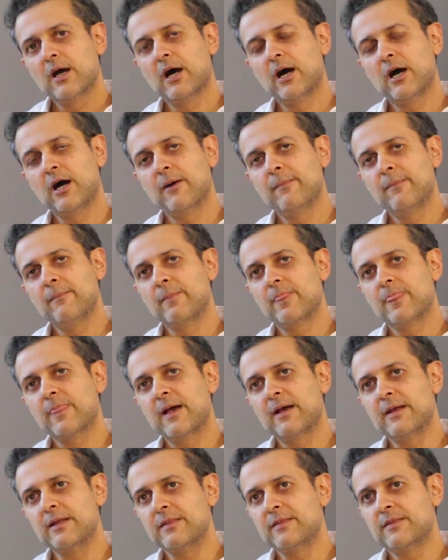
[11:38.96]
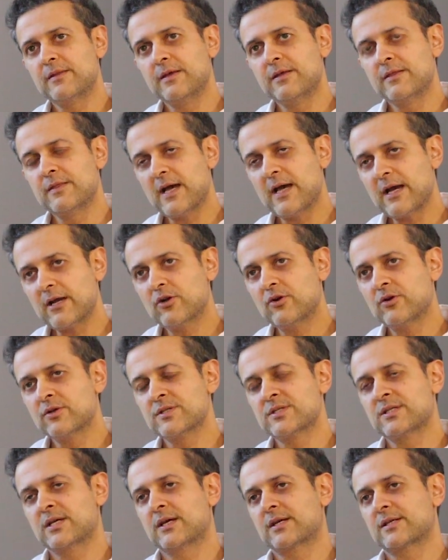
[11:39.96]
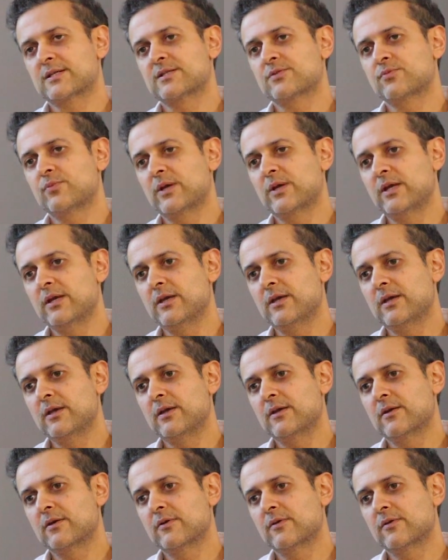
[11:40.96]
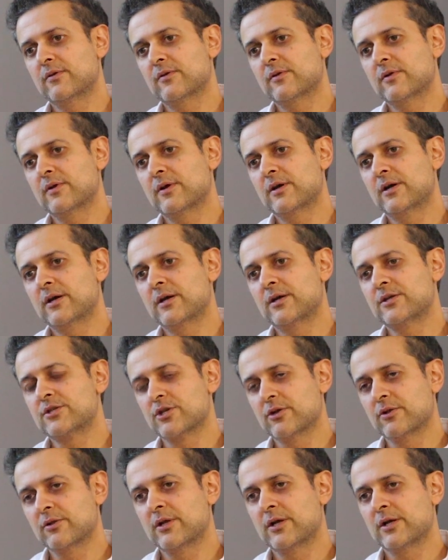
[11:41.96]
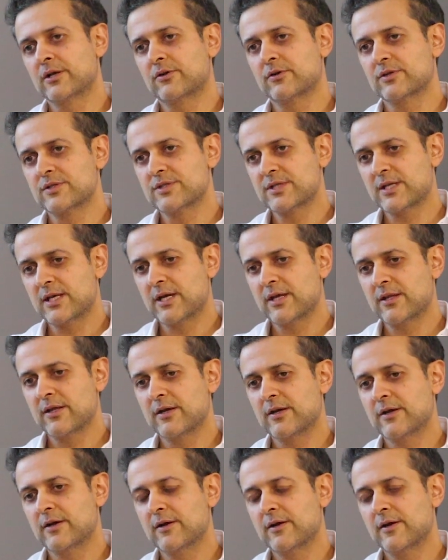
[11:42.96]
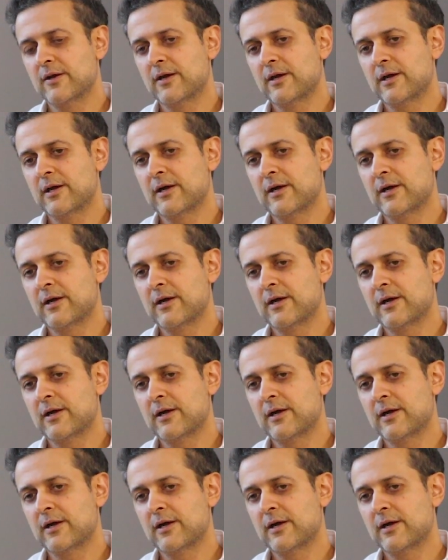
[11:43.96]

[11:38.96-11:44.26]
And in that context, Joel and I got together.